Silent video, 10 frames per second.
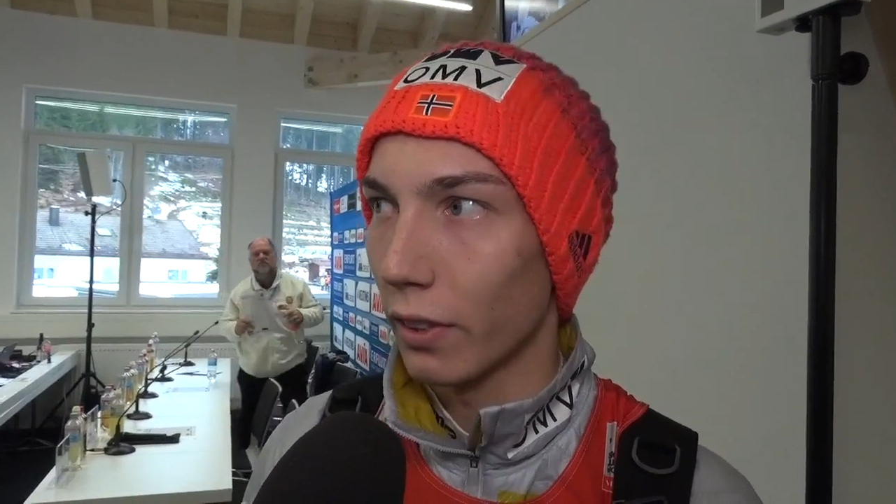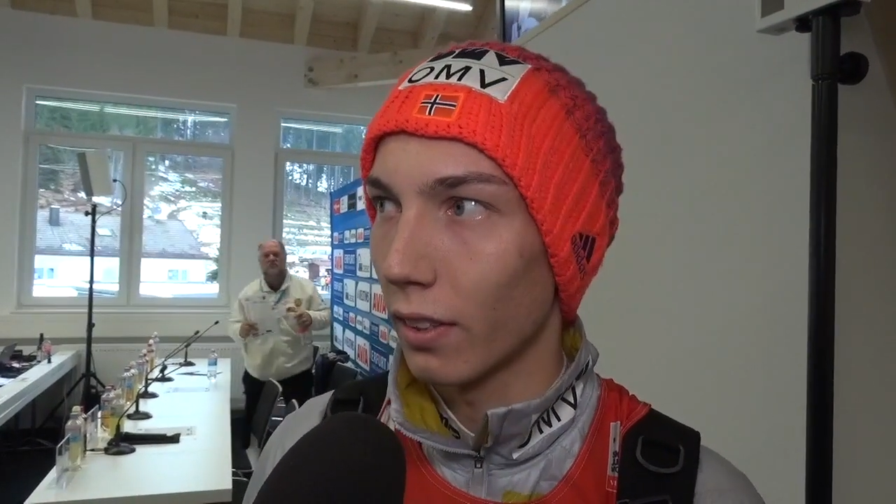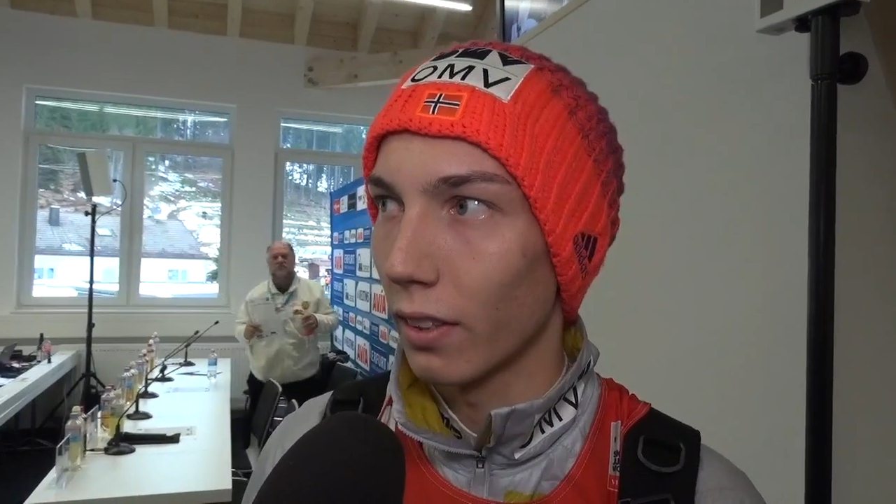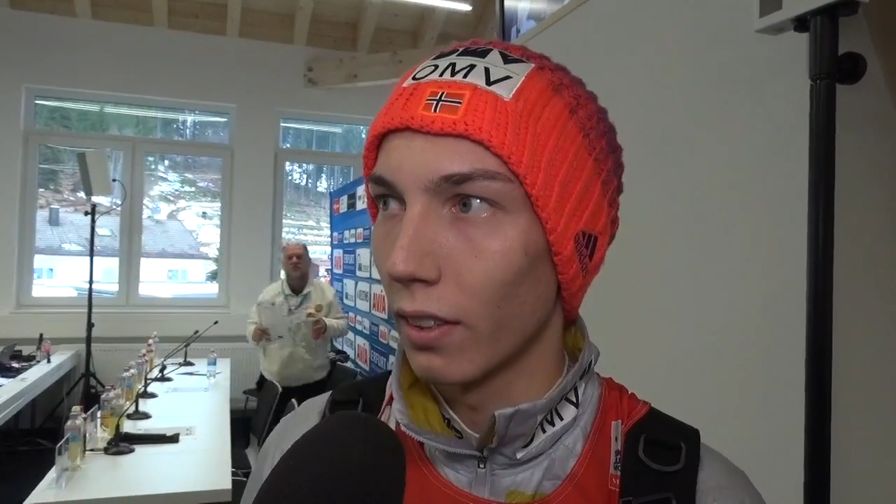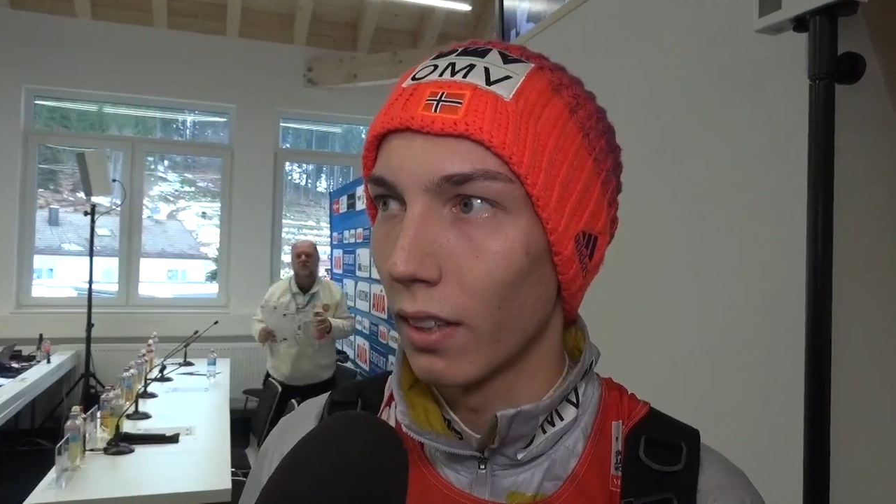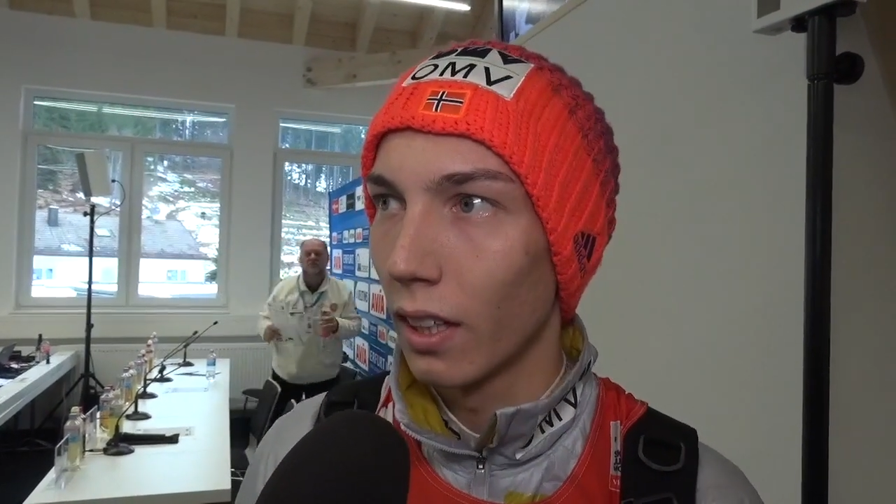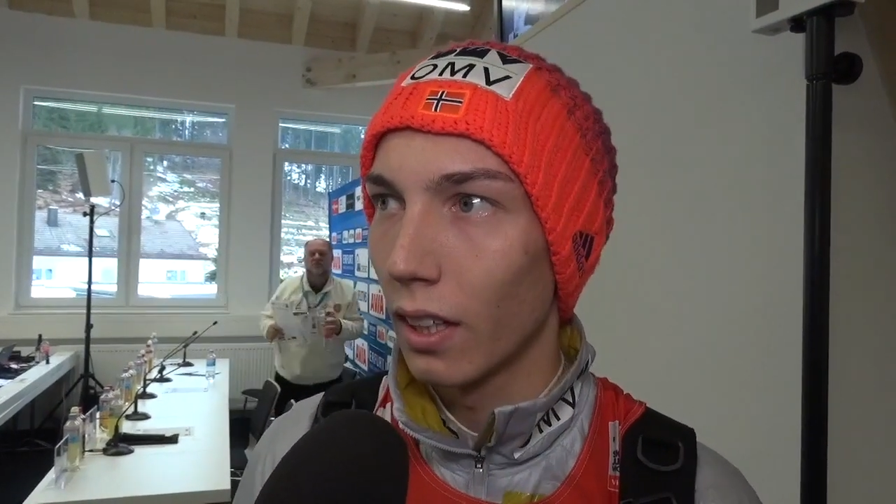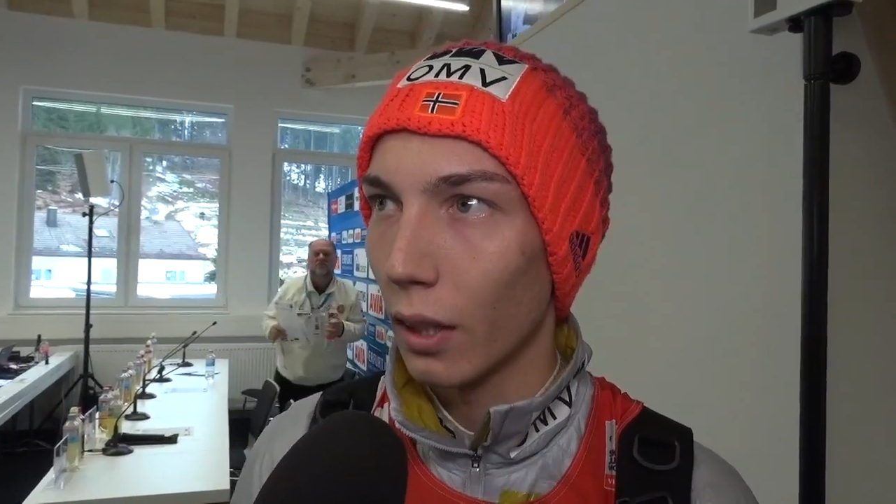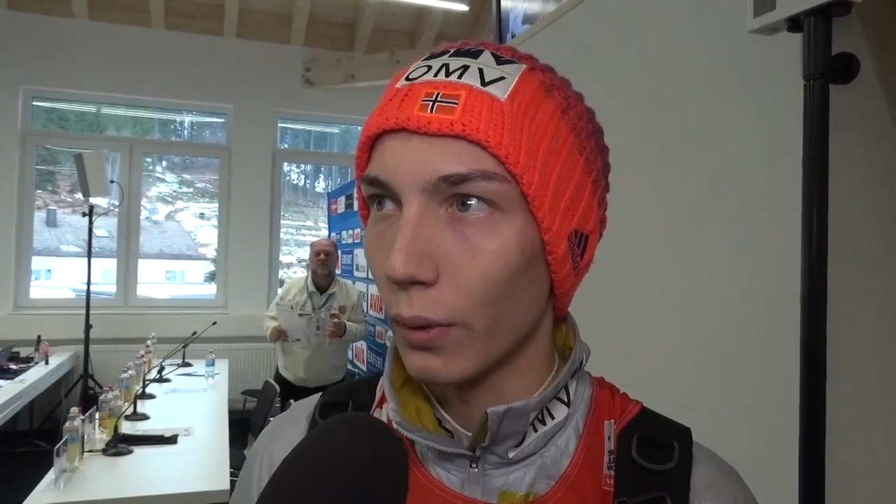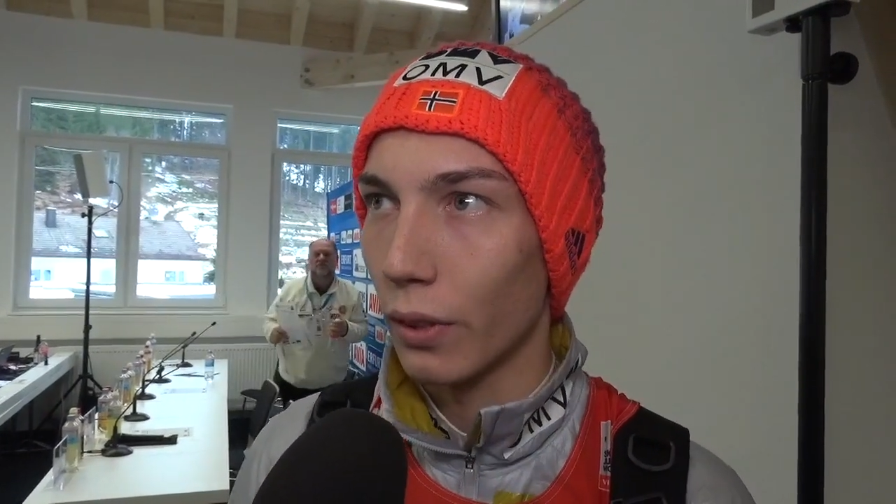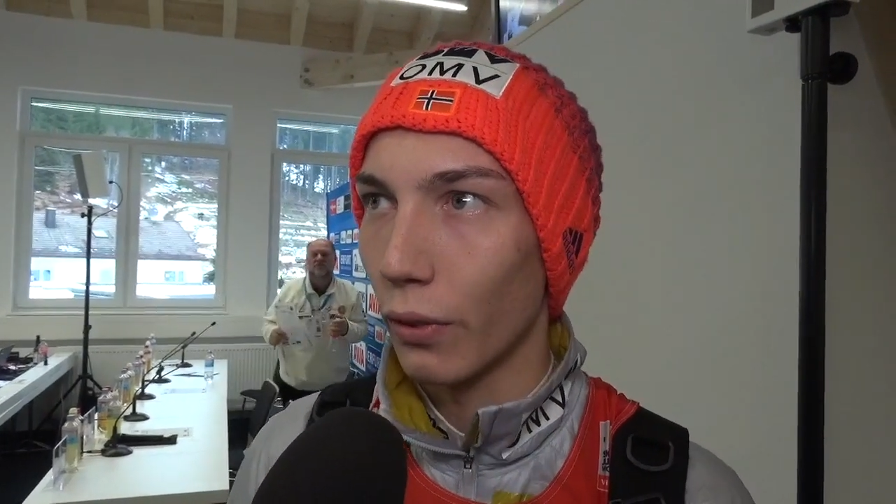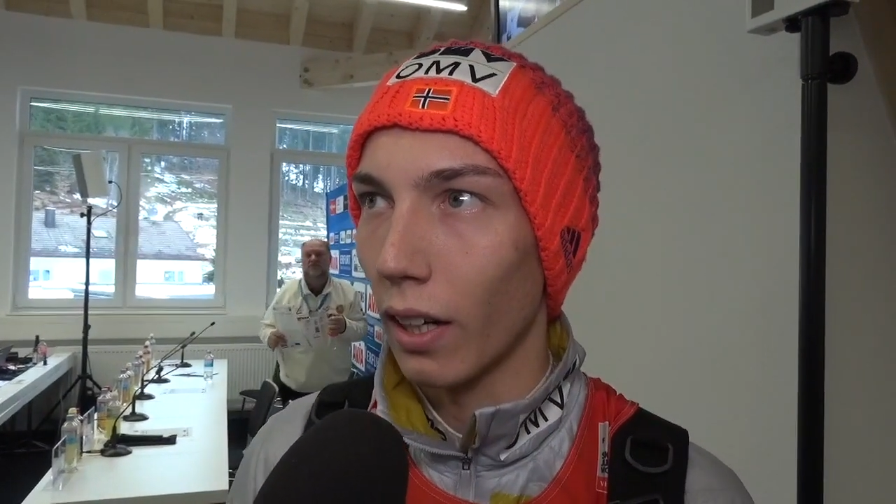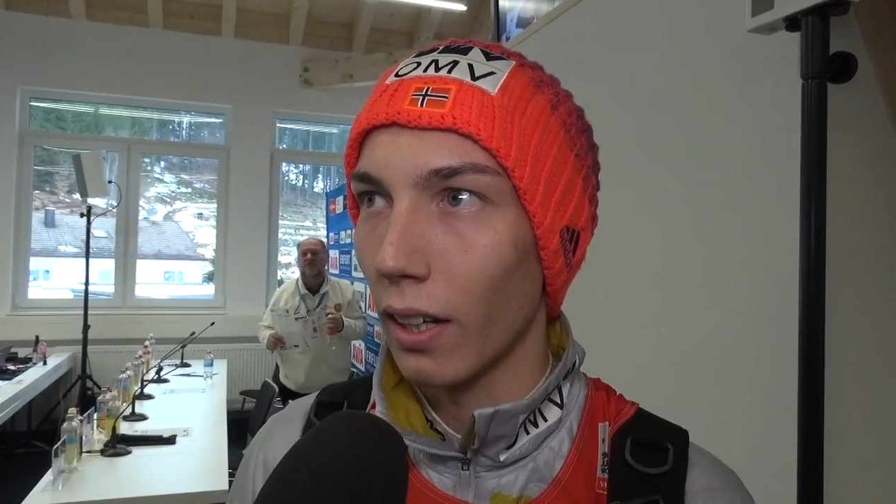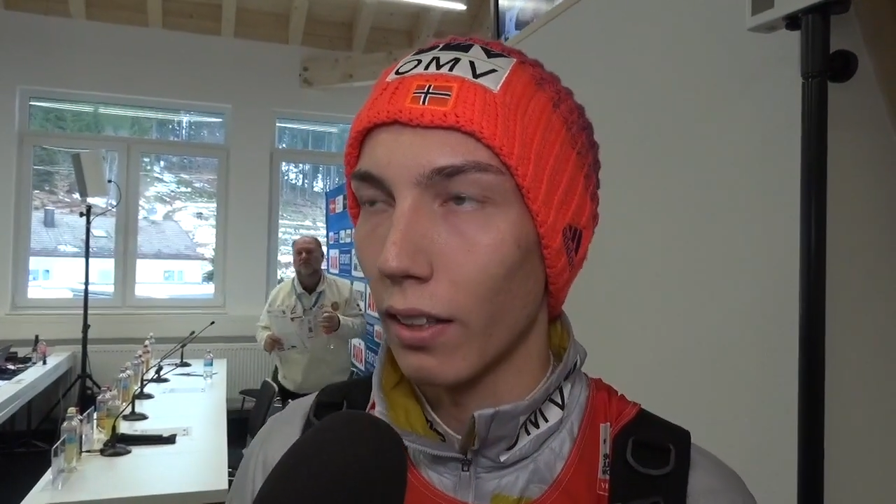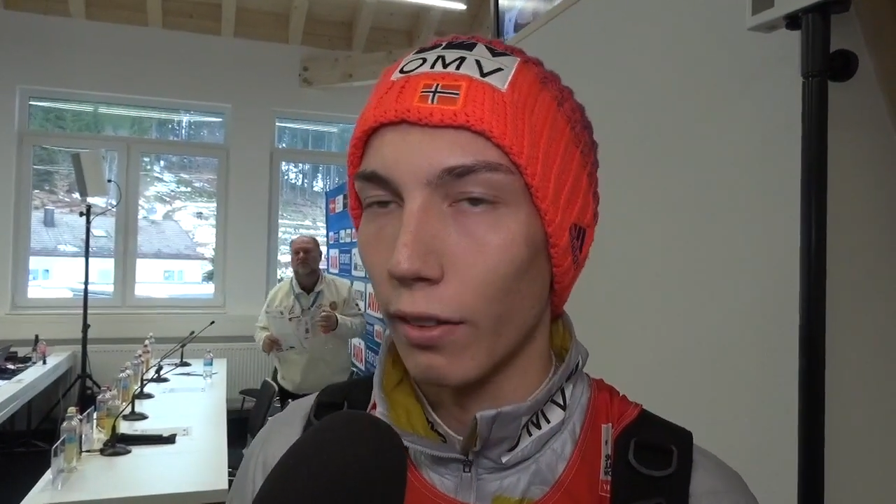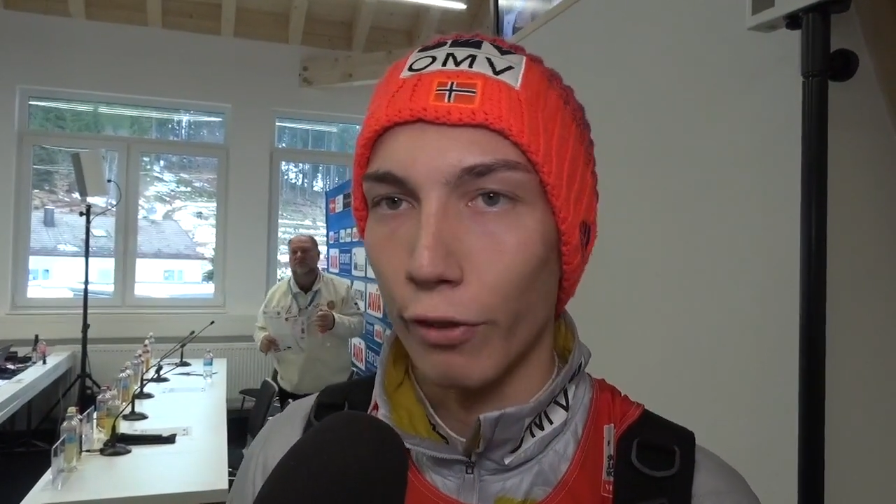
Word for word: So it was a really